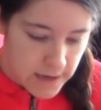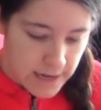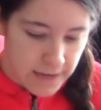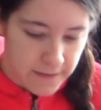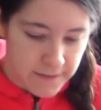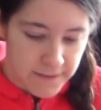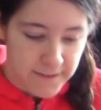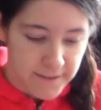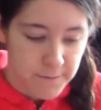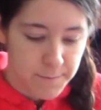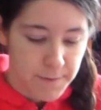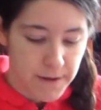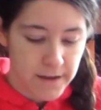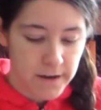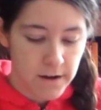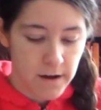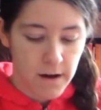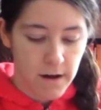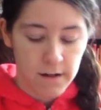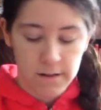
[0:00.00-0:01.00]
in this
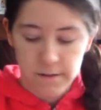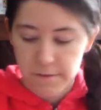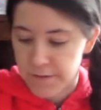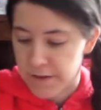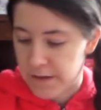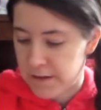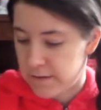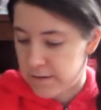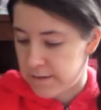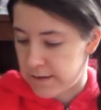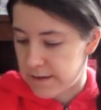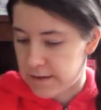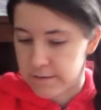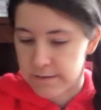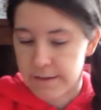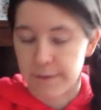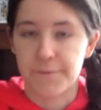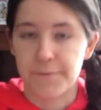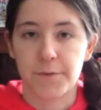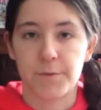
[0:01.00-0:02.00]
bin, all of these,
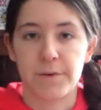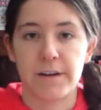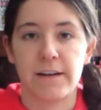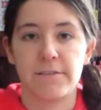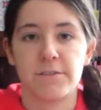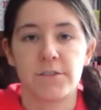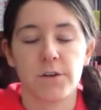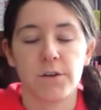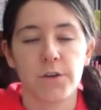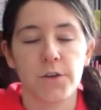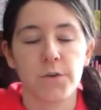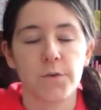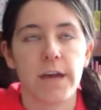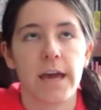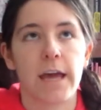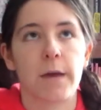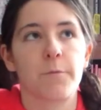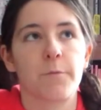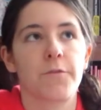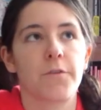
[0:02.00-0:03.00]
except for what I've showed you,
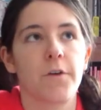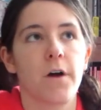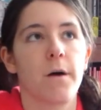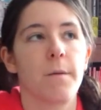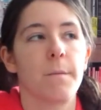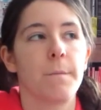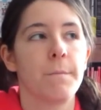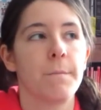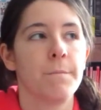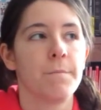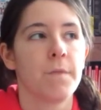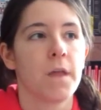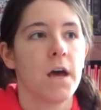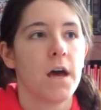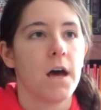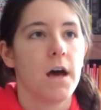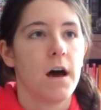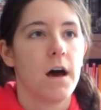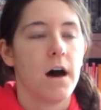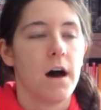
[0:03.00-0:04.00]
came from
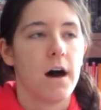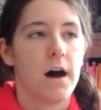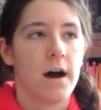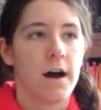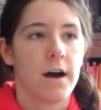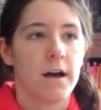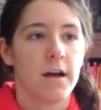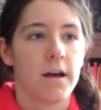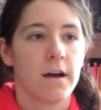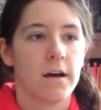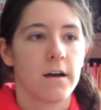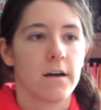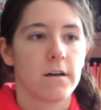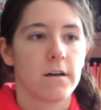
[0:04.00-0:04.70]
uh,